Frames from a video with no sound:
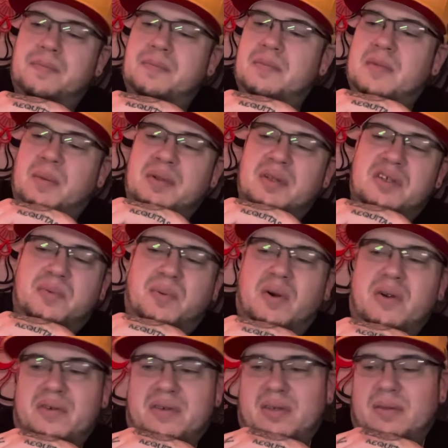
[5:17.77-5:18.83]
I mean, this
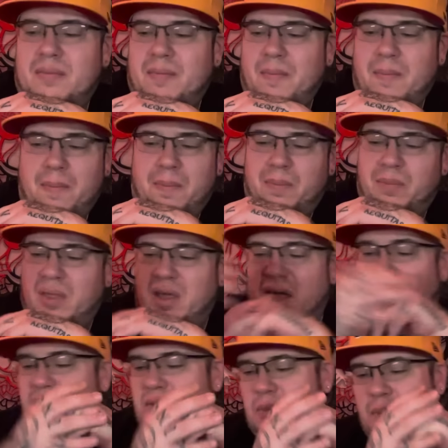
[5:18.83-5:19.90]
person, they
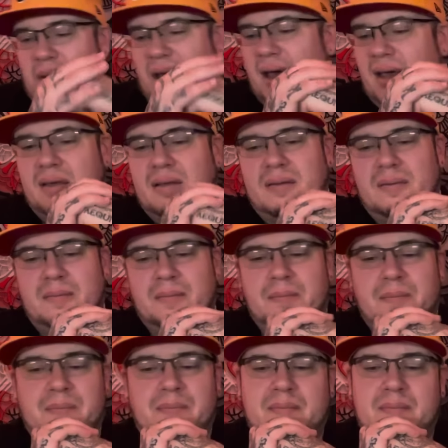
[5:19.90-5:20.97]
have your back.
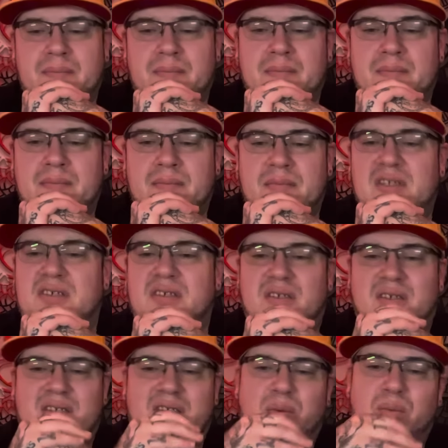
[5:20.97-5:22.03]
This is
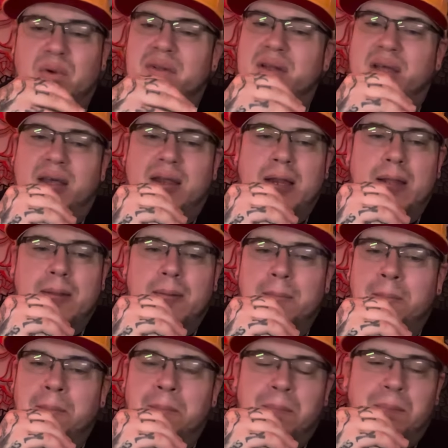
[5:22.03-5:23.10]
someone that
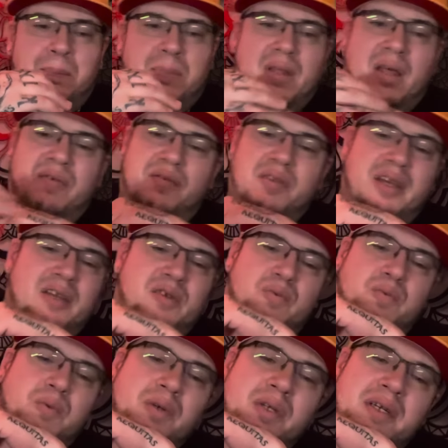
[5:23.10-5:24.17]
I feel like is
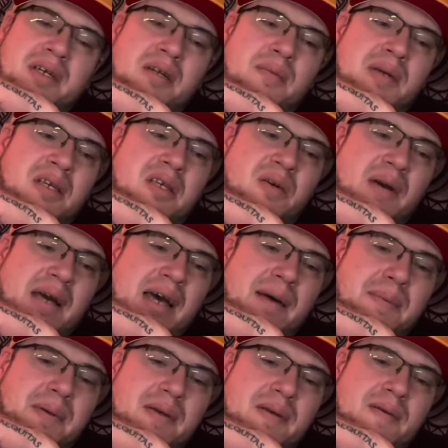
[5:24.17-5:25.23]
really gonna make you
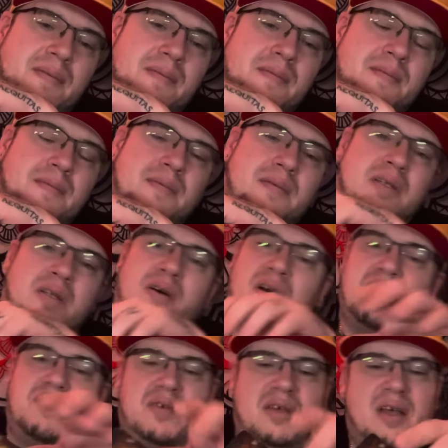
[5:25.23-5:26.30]
happy. You know,
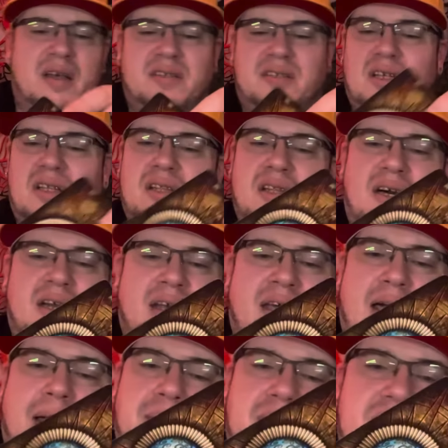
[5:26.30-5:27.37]
I see a lot of
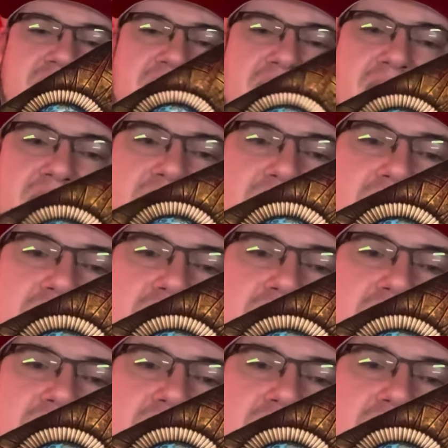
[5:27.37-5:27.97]
happiness here.